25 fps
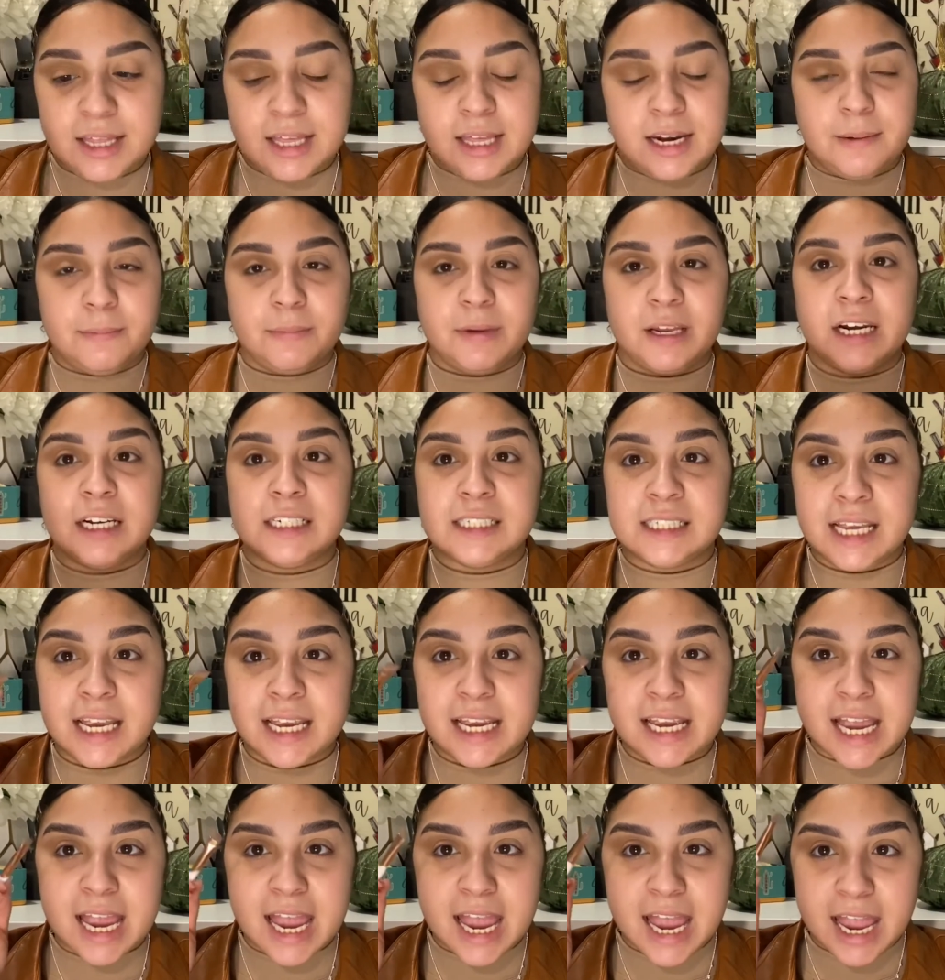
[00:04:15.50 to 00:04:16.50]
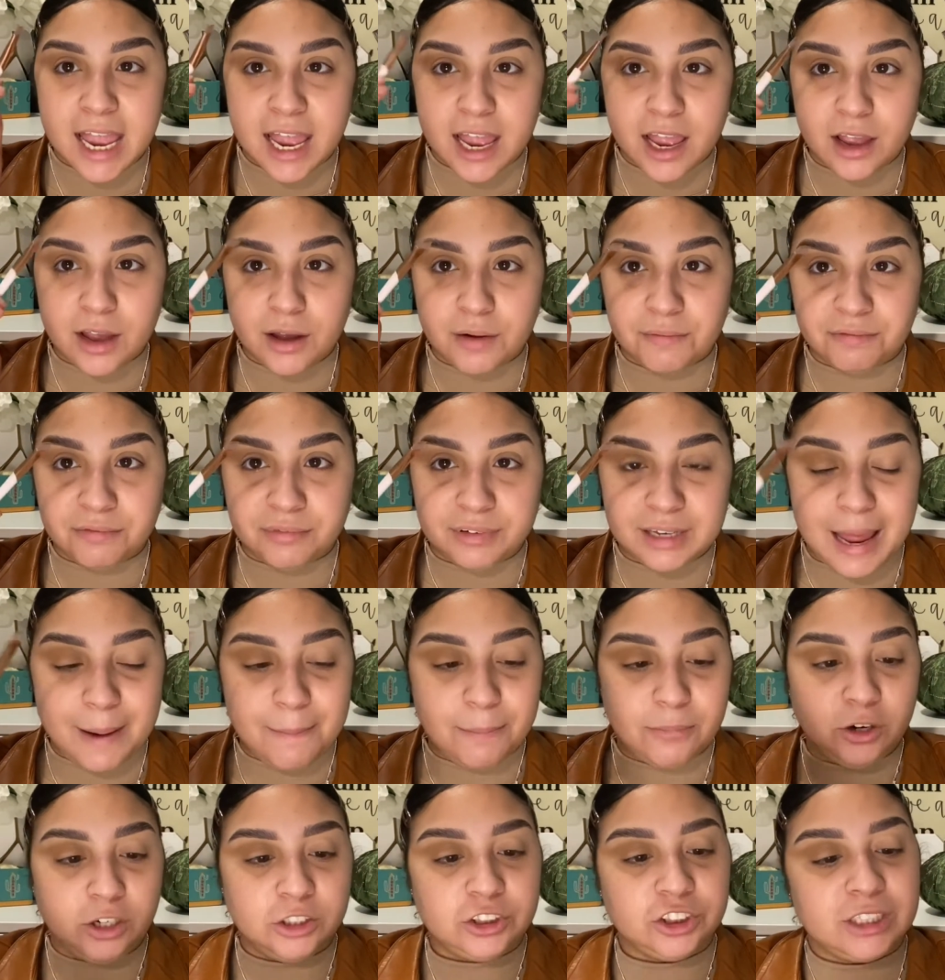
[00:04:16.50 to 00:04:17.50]
I'm gonna take a flat
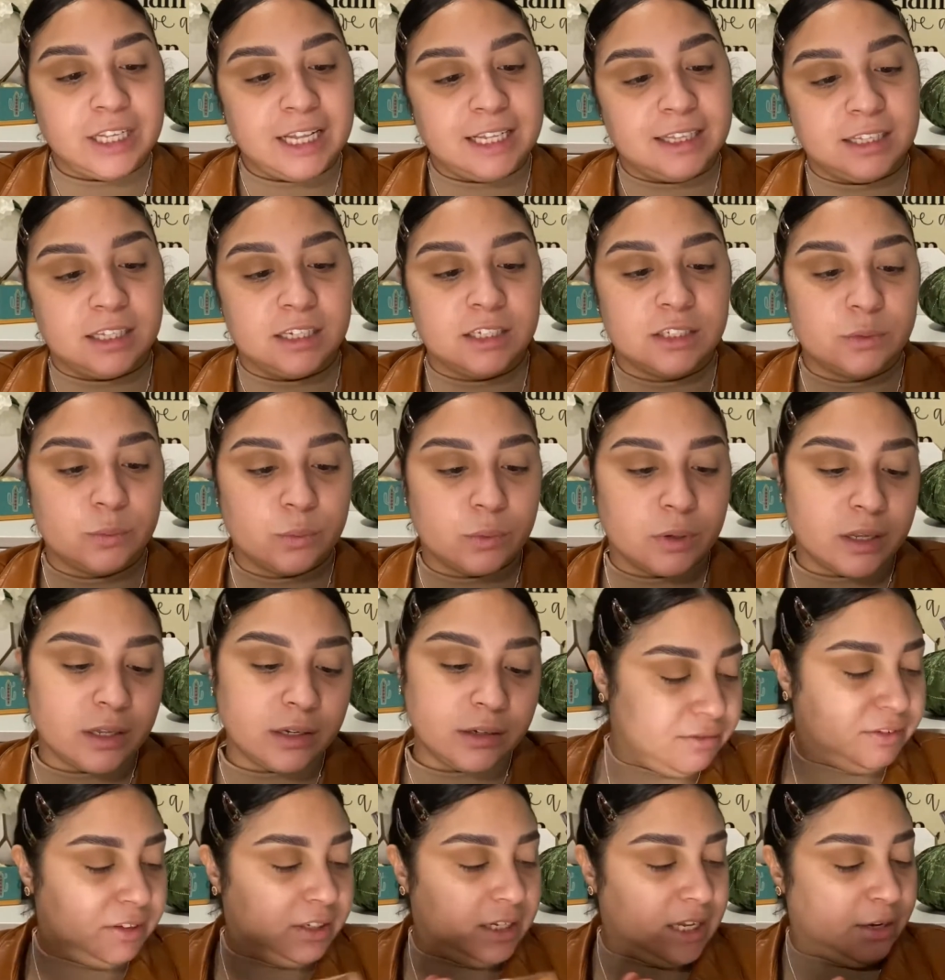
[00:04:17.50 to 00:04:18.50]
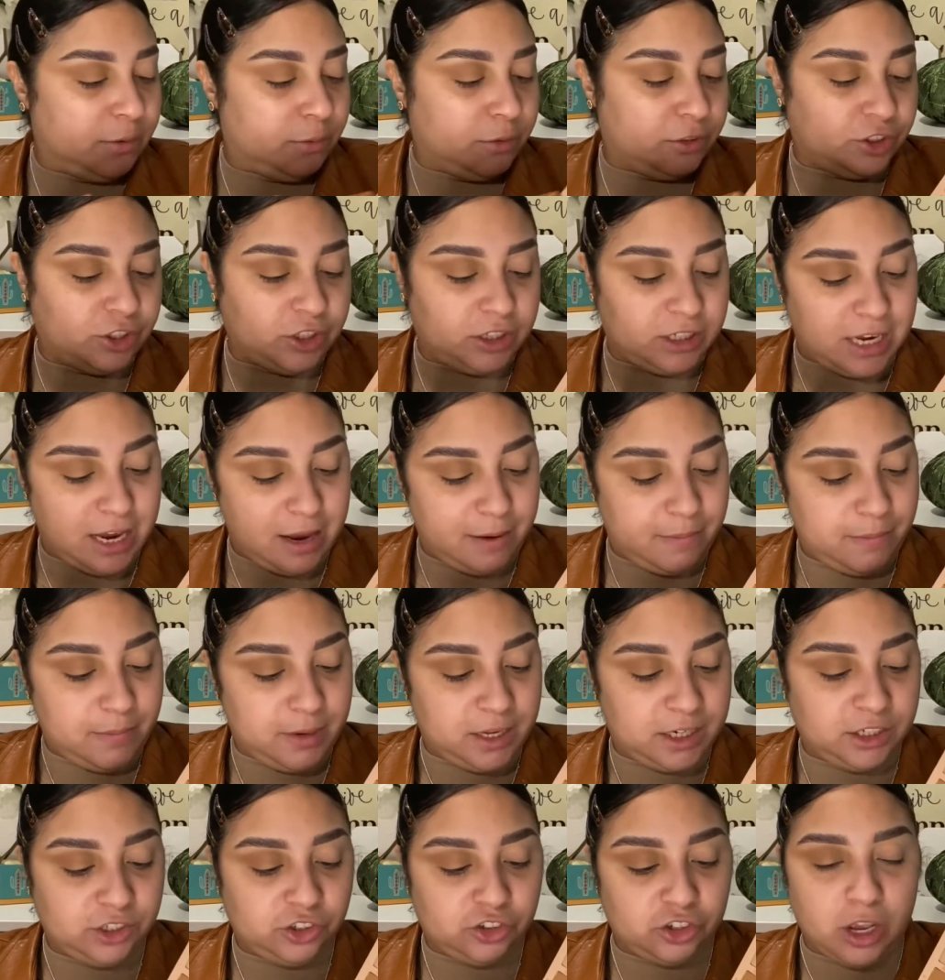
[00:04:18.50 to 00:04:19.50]
brush like this one. I feel like we should take
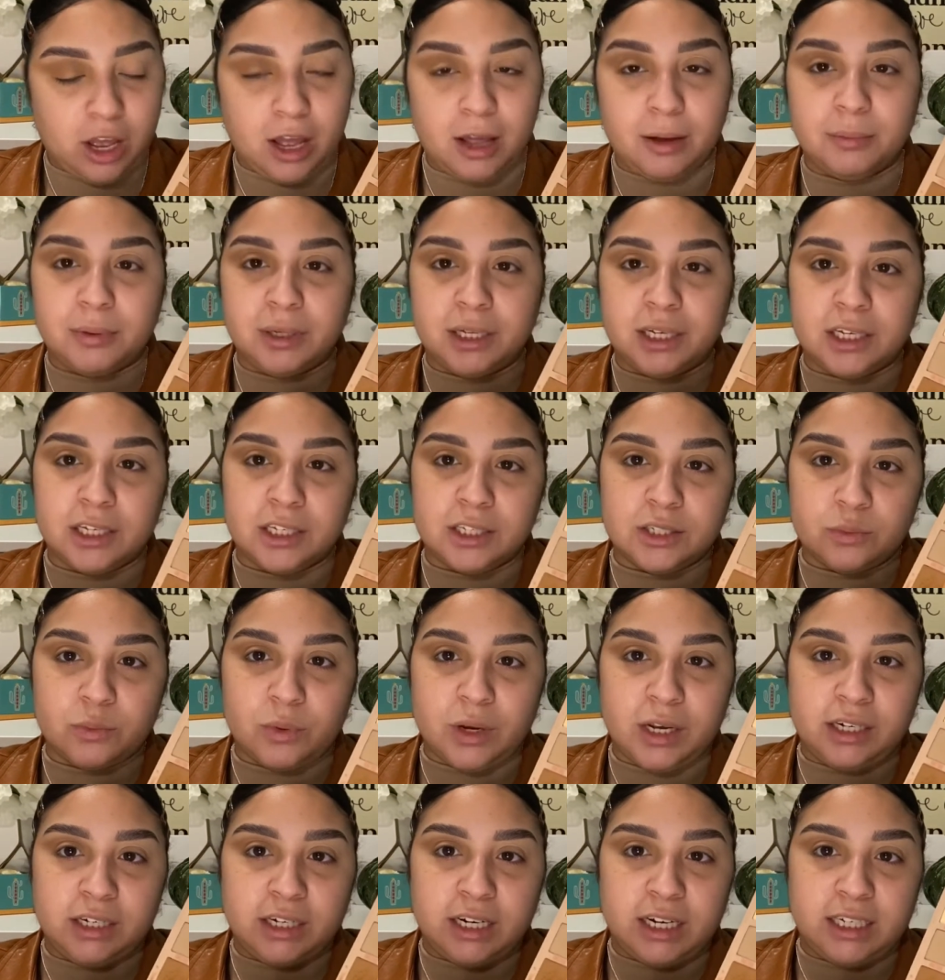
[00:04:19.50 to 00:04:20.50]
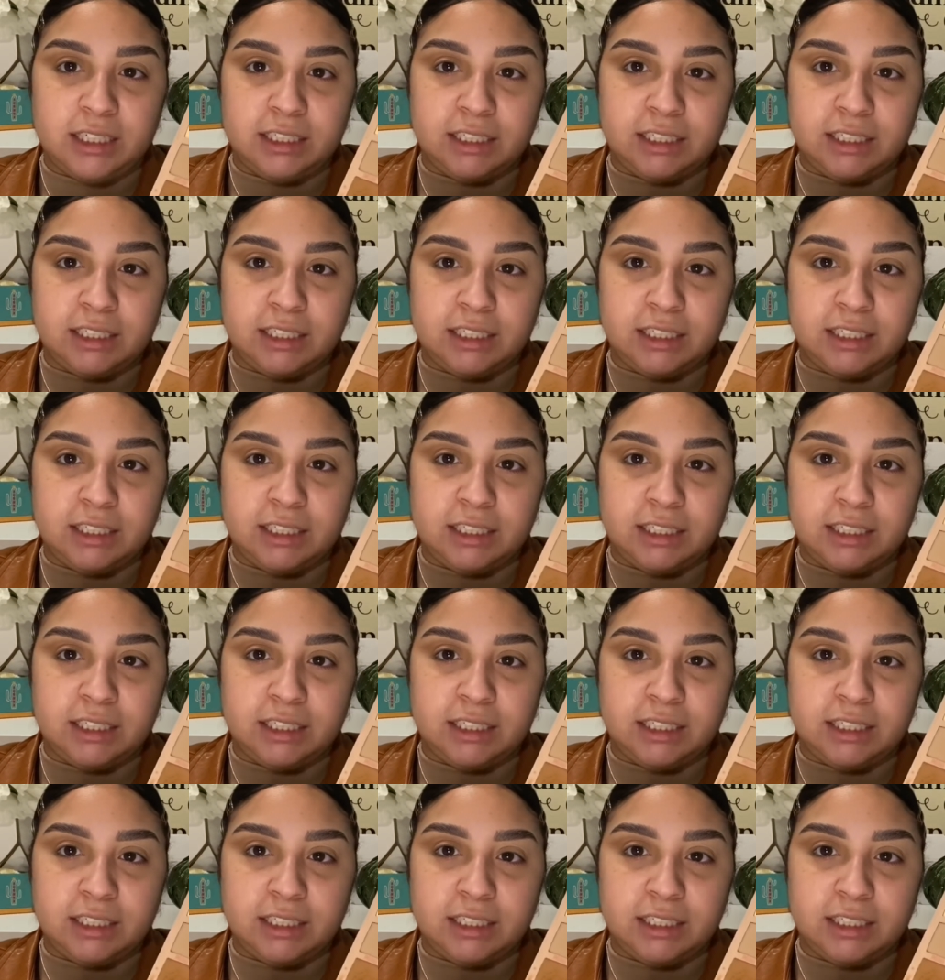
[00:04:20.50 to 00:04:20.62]
Money Shot, because why not?